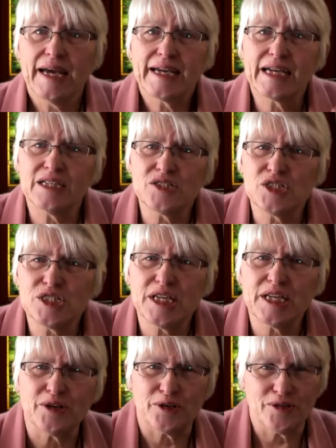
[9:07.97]

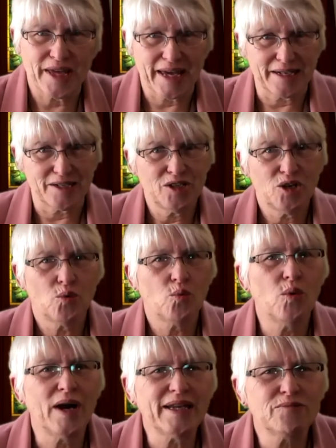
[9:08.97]
Consider then
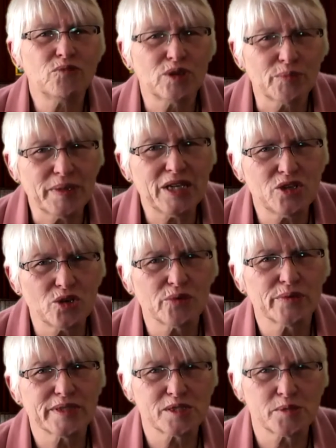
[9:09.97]
what will be your
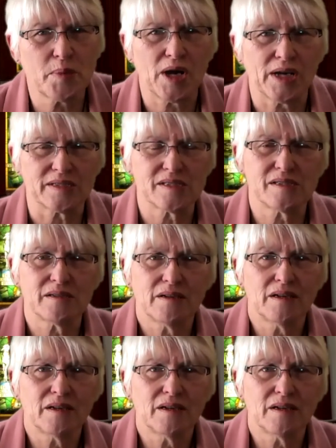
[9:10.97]
response.